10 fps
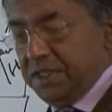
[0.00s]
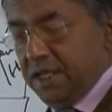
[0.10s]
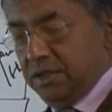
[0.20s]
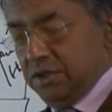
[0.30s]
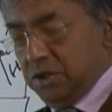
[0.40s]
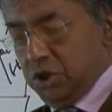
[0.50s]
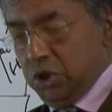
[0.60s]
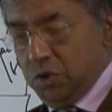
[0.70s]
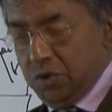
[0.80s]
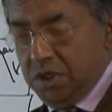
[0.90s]
stack and you
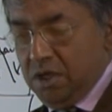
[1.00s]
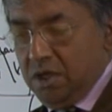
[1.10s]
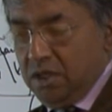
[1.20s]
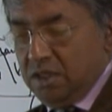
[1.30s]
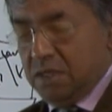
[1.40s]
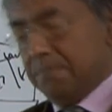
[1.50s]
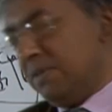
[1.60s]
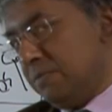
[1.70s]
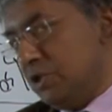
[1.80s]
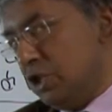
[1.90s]
use the
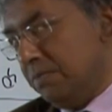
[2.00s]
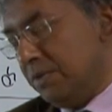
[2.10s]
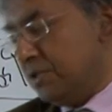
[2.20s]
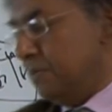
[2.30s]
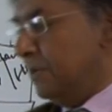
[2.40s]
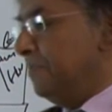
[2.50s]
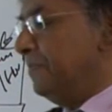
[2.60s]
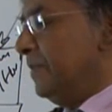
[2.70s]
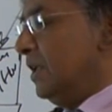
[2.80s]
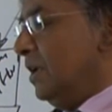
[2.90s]
simplest machine possible.
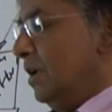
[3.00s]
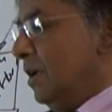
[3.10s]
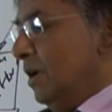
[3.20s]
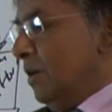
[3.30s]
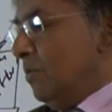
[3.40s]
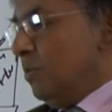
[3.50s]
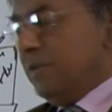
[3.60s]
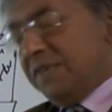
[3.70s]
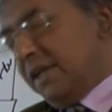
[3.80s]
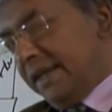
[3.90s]
What
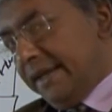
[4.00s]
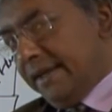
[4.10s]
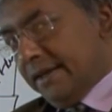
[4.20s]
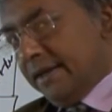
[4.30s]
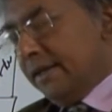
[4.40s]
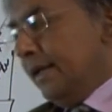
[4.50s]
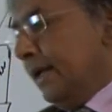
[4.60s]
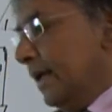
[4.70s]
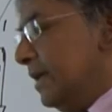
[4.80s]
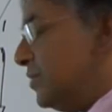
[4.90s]
we've done here
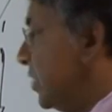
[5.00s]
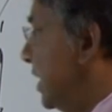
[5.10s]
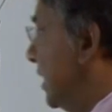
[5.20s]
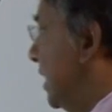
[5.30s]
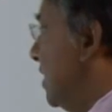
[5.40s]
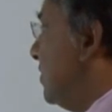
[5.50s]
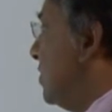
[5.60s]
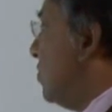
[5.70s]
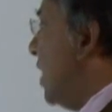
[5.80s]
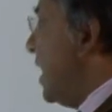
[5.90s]
is really,
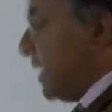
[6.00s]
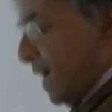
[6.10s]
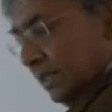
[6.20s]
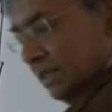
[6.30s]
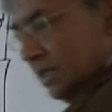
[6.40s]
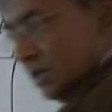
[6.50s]
even right at the